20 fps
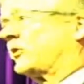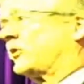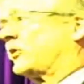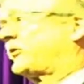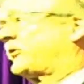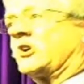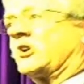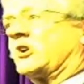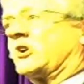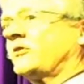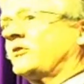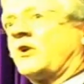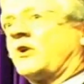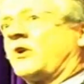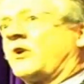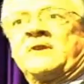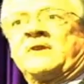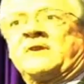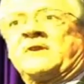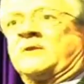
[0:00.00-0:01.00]
the
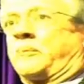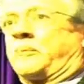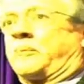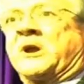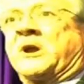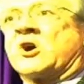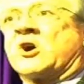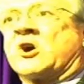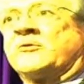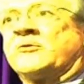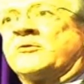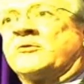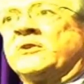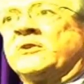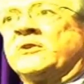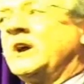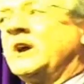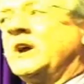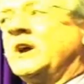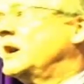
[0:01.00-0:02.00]
Conservative Spring
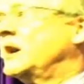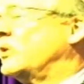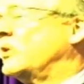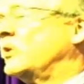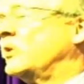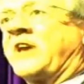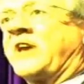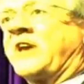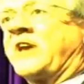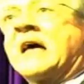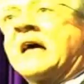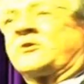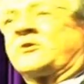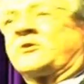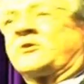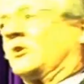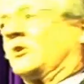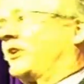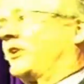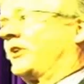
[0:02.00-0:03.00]
Conference was
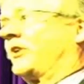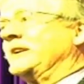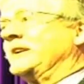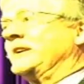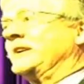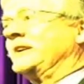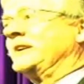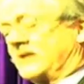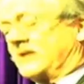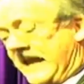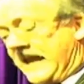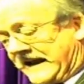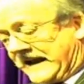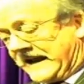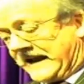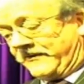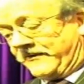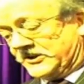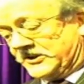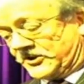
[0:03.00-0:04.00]
cancelled owing to lack of
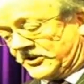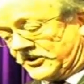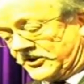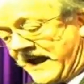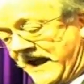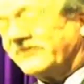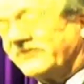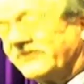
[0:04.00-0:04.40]
interest.